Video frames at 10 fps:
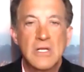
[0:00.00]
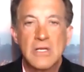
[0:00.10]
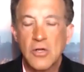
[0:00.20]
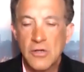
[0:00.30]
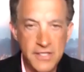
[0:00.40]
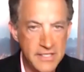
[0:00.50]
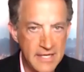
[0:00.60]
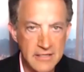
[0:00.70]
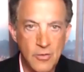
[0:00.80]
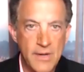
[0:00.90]
learn the
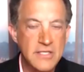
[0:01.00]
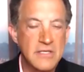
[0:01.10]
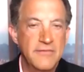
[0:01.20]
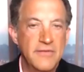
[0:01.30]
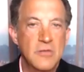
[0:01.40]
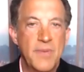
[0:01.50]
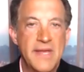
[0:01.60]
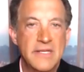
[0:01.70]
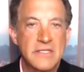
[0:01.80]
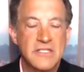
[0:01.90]
Declaration of
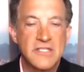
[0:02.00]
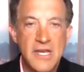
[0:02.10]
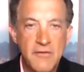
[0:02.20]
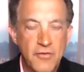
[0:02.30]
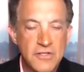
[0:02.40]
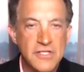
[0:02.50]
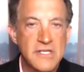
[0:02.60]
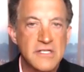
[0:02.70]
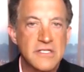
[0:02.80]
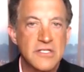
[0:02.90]
Independence, study for
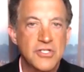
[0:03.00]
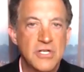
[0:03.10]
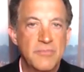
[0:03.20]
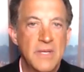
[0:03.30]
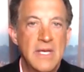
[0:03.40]
citizenship,